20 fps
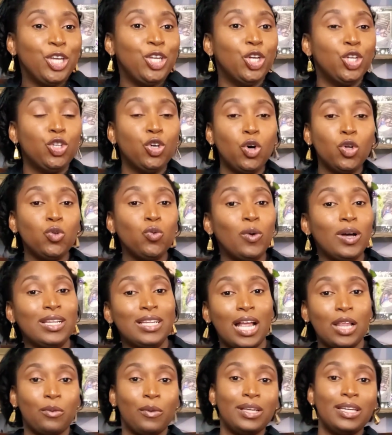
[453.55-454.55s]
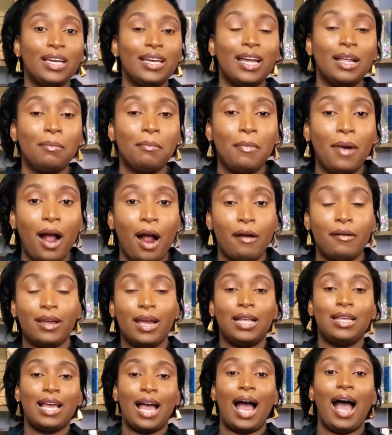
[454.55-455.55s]
You don't want that when you get married
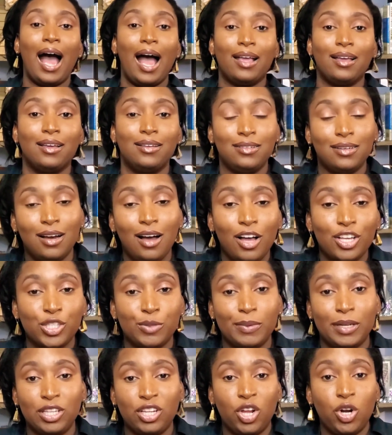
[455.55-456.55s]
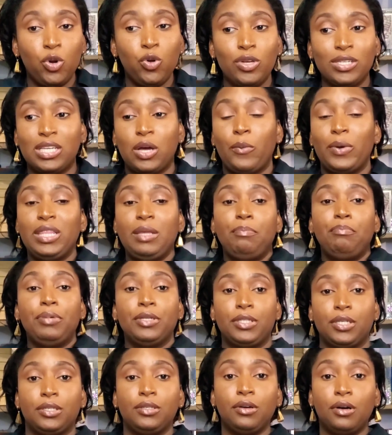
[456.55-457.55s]
and you iron your husband's clothes and when you
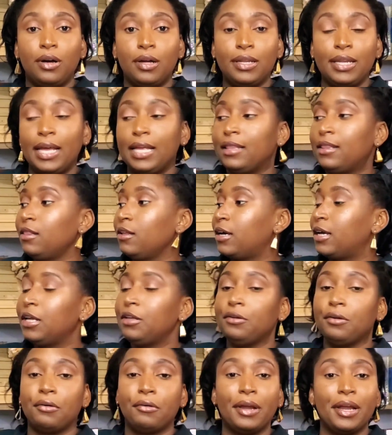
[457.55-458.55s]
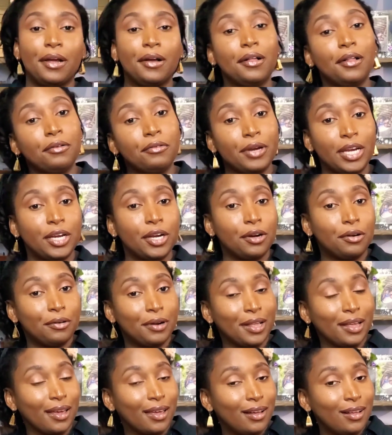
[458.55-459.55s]
put it on, it looking
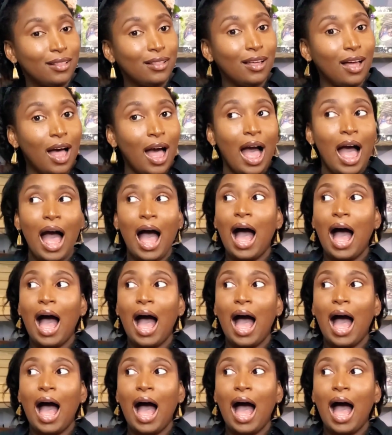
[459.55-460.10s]
wrinkle.